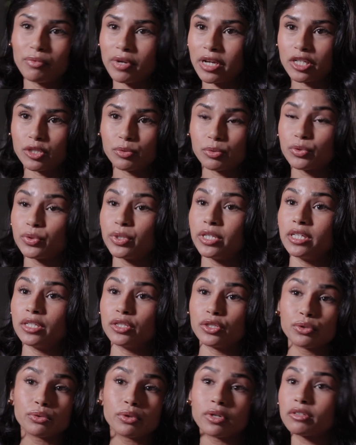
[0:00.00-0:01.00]
range
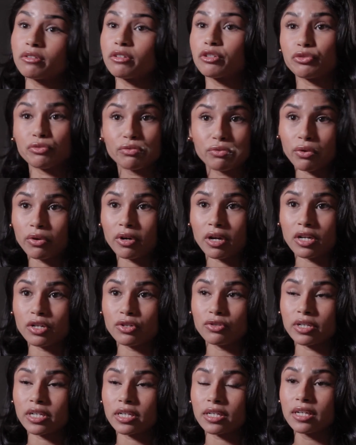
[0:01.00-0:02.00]
between 200 to
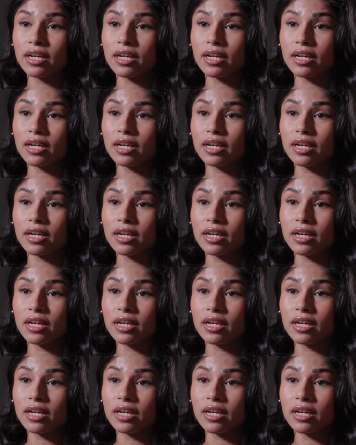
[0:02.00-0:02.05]
400,